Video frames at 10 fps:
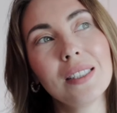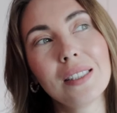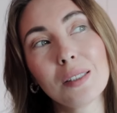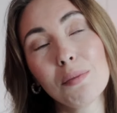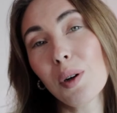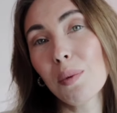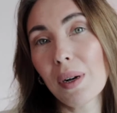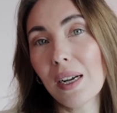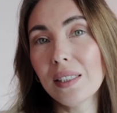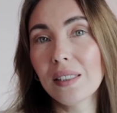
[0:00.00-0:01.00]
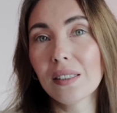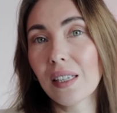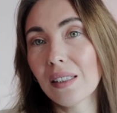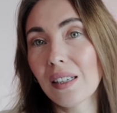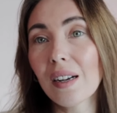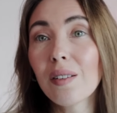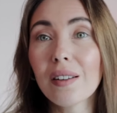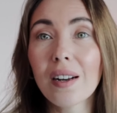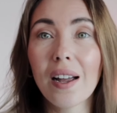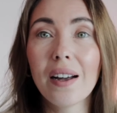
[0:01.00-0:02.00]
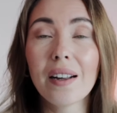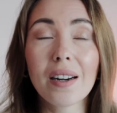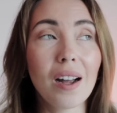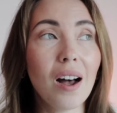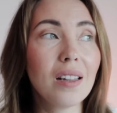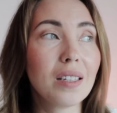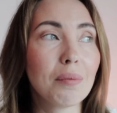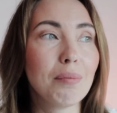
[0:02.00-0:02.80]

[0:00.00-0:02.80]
it's more pricey than the regular hair color,